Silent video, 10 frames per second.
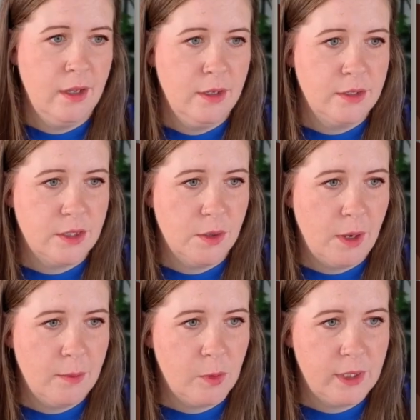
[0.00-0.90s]
So
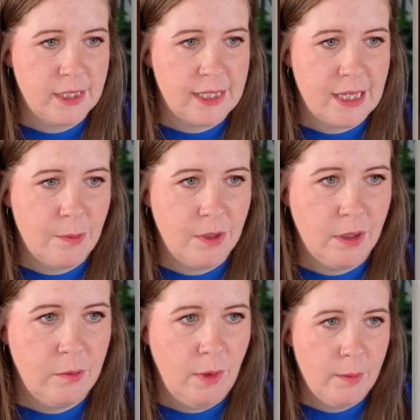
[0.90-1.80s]
I'm going to keep it on
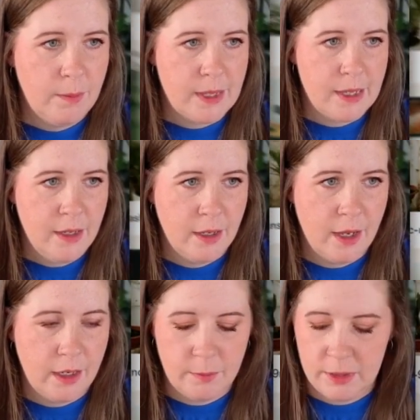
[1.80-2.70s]
WebP and
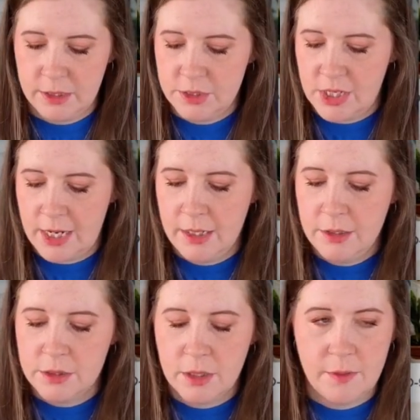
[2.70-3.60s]
I'm going to
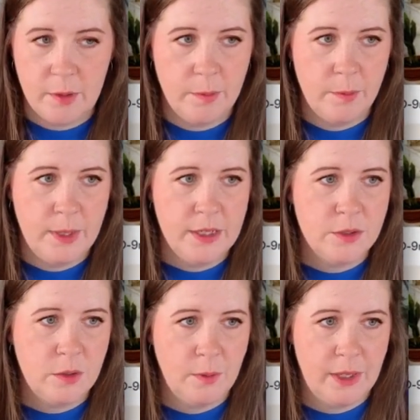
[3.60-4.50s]
change the
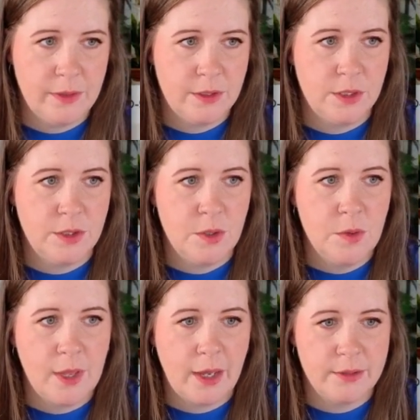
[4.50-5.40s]
pixel width to
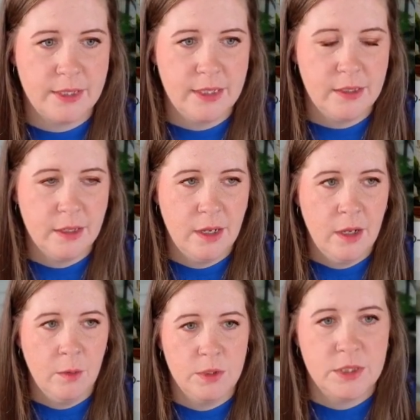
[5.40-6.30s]
2000,
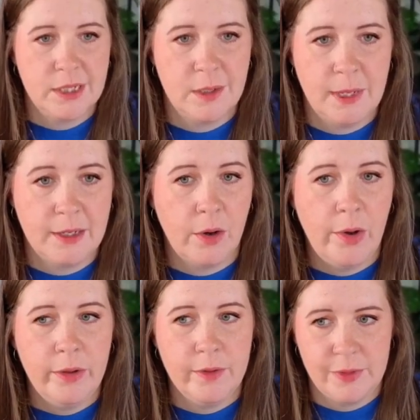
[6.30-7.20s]
which is going to make
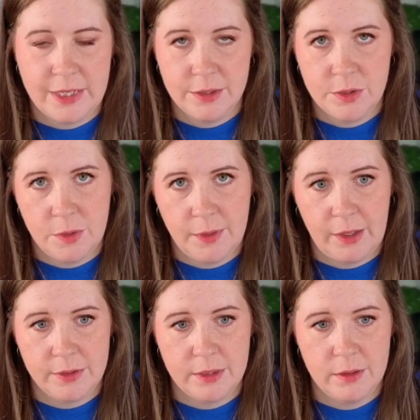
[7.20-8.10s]
all of these
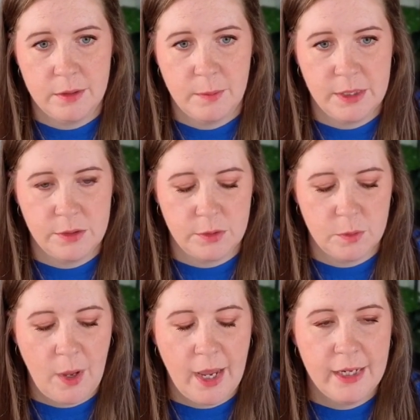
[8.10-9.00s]
2000 pixels
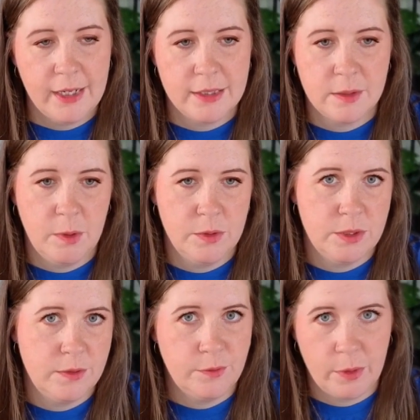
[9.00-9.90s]
wide as opposed to
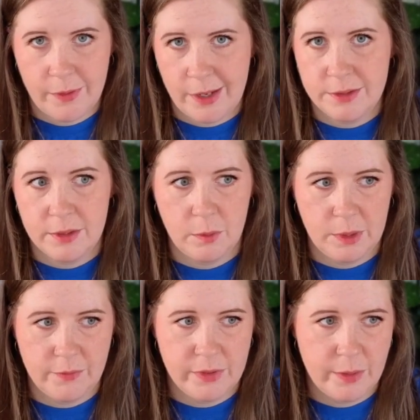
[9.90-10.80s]
4000 or
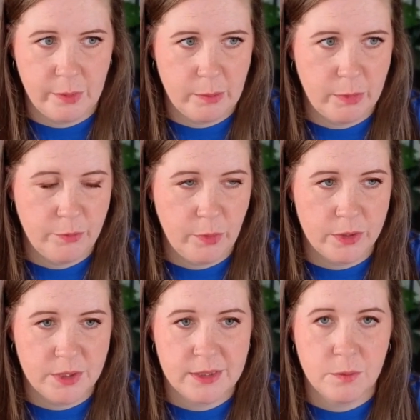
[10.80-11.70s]
whatever they were before.
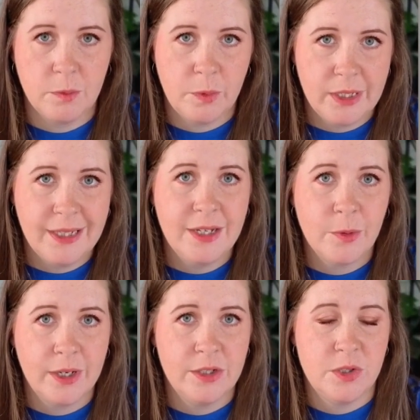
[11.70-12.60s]
So it's really
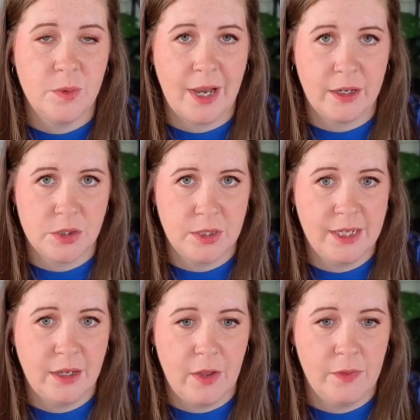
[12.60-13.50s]
going to actually
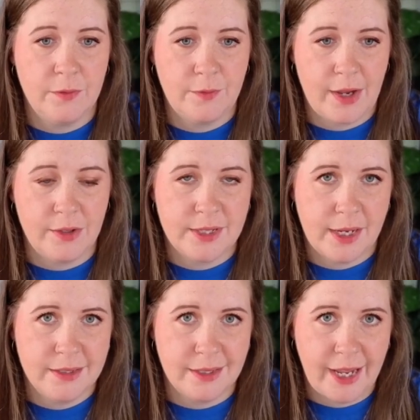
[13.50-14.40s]
cut the file
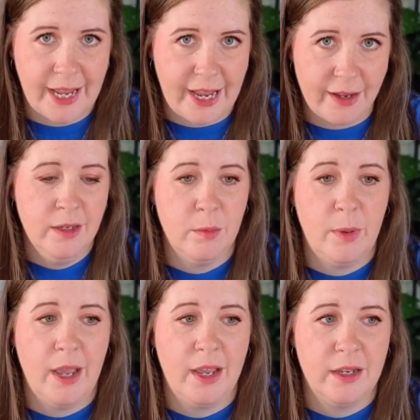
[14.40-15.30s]
size in half
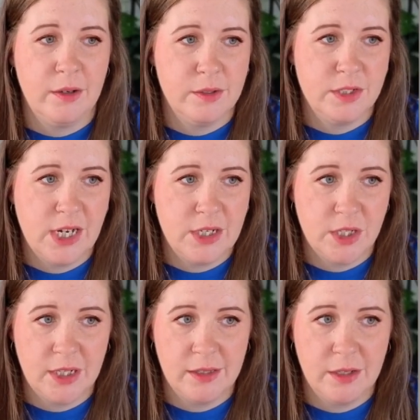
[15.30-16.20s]
by
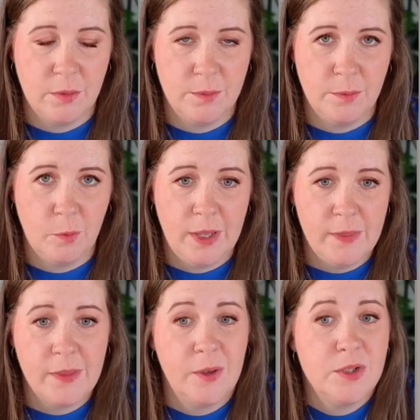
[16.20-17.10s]
changing the width,
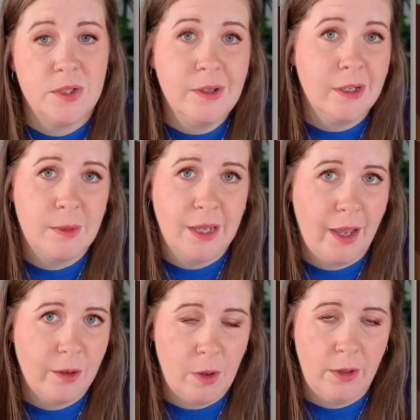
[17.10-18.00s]
and they're still going to be high
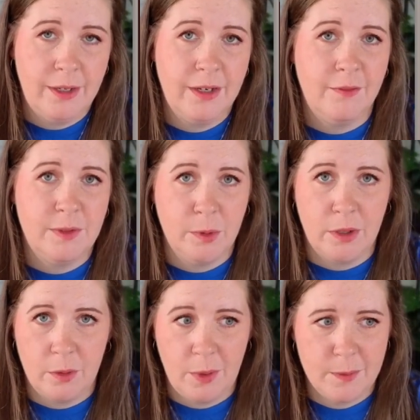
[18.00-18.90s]
quality enough to put on
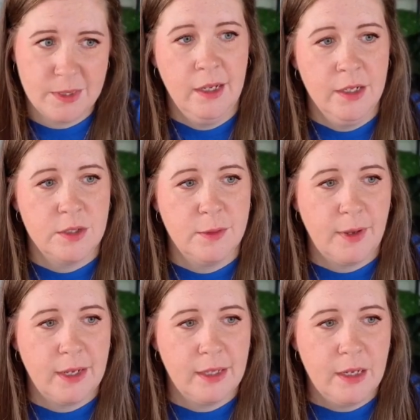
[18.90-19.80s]
a website. So if I
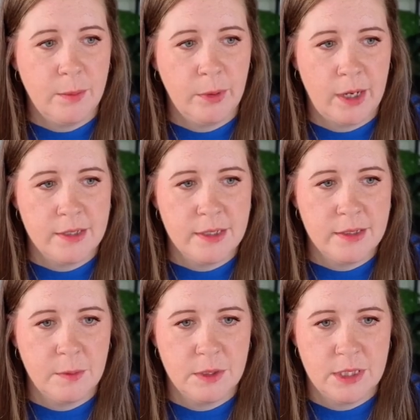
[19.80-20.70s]
click process
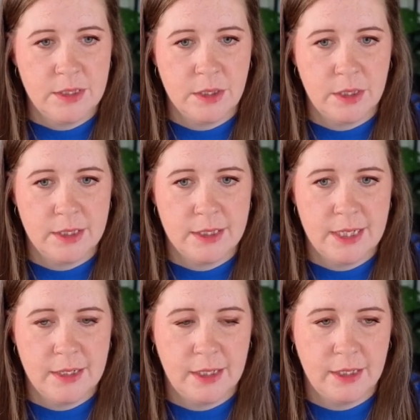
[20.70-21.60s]
images, you're going to see
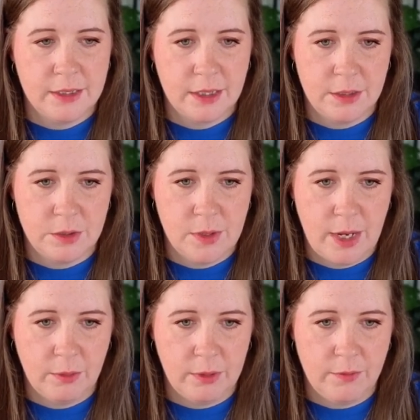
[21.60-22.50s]
that it's going to do that
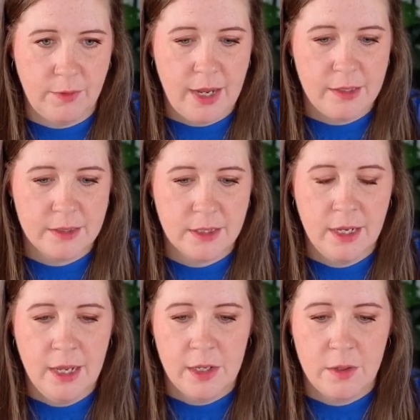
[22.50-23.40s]
really fast.
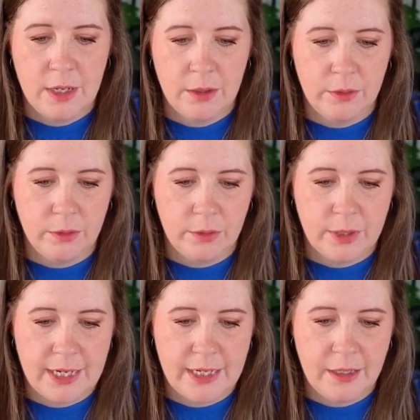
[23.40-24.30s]
You get a little
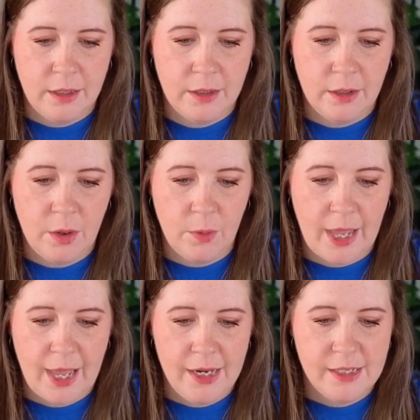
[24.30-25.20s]
green
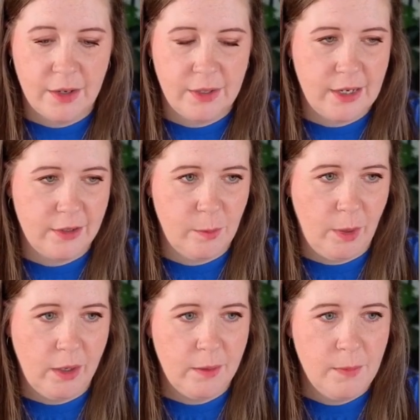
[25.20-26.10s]
OK down here at the
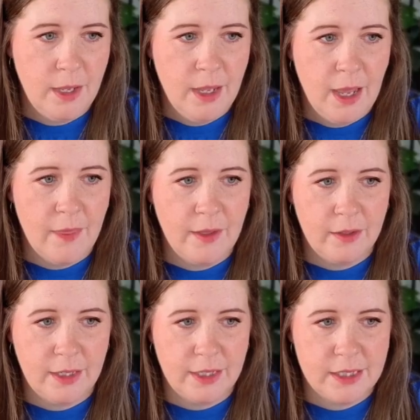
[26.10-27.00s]
bottom, and then
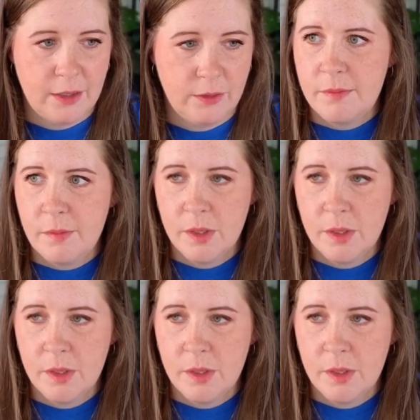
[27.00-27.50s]
click download.